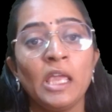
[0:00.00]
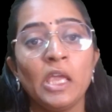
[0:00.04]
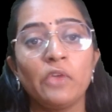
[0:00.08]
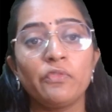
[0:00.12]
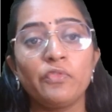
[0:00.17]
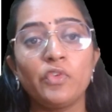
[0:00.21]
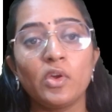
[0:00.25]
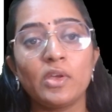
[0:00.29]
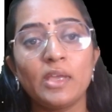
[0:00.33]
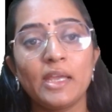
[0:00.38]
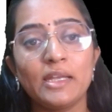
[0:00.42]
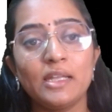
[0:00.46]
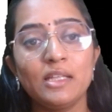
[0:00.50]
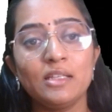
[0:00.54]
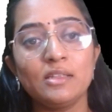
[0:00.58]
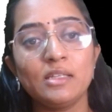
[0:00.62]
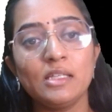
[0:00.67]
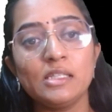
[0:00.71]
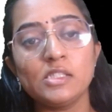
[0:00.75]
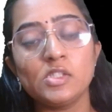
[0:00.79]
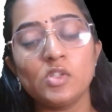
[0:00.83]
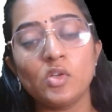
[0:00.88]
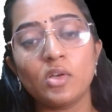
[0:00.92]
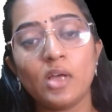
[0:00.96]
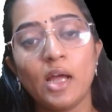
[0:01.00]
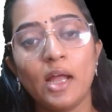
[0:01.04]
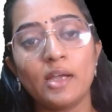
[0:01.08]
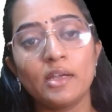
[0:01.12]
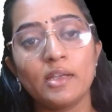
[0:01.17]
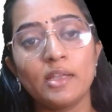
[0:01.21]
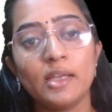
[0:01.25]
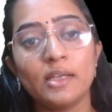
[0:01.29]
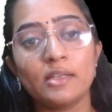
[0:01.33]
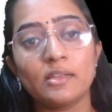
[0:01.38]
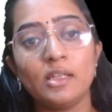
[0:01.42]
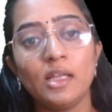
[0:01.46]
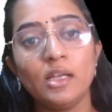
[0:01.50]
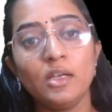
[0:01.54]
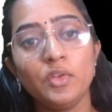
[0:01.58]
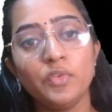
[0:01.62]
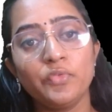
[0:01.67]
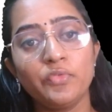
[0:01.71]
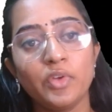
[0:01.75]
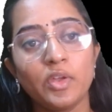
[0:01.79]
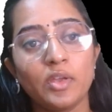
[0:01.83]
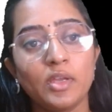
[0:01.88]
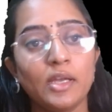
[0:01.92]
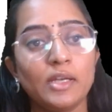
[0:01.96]
If you're getting this, you can't get that.
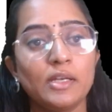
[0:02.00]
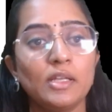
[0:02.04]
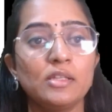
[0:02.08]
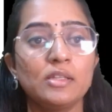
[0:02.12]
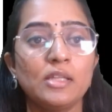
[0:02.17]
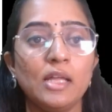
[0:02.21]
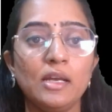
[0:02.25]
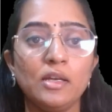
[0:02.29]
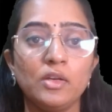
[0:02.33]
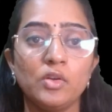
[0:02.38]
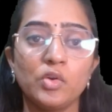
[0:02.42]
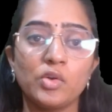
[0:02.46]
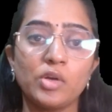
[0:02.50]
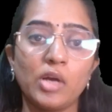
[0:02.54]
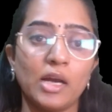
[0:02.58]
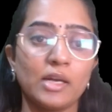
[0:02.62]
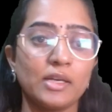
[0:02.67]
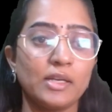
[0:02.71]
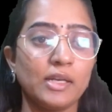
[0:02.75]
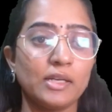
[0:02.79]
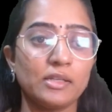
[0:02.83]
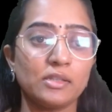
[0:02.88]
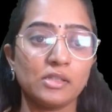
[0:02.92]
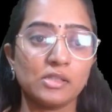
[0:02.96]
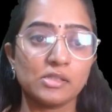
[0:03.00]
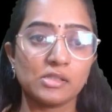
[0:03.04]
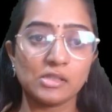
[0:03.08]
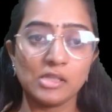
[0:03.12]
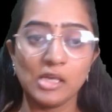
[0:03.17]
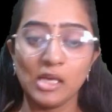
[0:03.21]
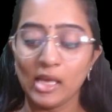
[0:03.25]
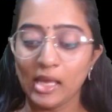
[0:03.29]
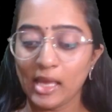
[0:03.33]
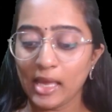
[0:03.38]
If you're getting that, you can't get this.